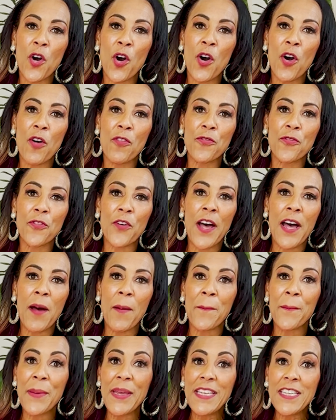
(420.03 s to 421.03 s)
off
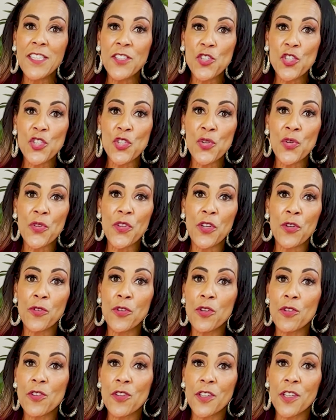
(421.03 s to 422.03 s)
making sure that all
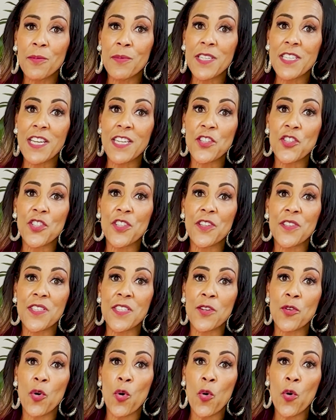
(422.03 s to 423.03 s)
your documentation is
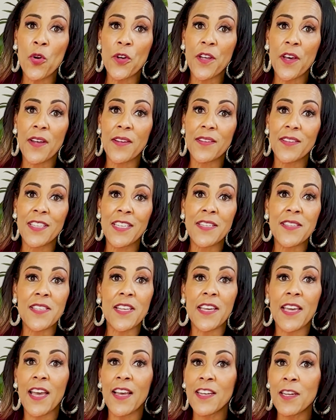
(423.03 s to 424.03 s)
in order, things
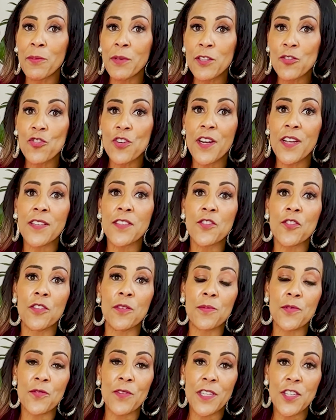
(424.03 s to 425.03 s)
like academic
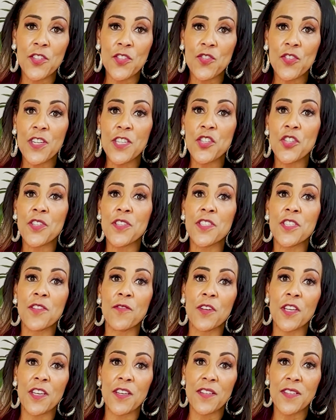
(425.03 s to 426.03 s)
transcripts, registration
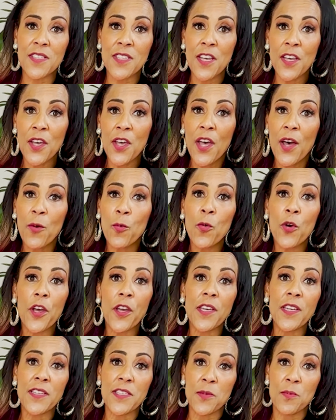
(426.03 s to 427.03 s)
certificates,
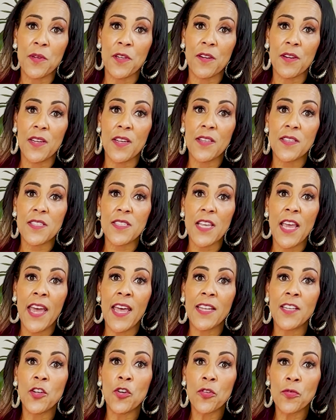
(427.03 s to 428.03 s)
work experience,
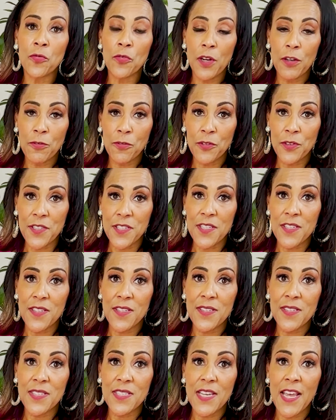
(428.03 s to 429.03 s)
and your
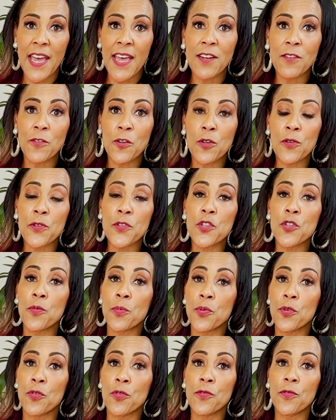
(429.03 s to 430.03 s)
references, and of course your
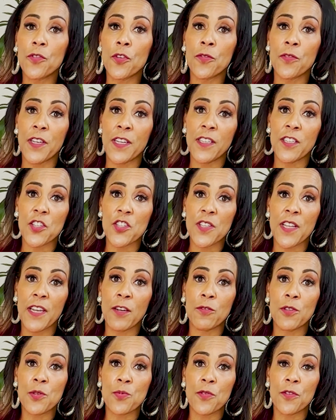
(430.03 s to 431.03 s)
proof of English
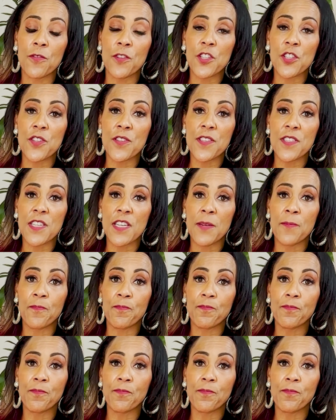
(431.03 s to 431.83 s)
language proficiency,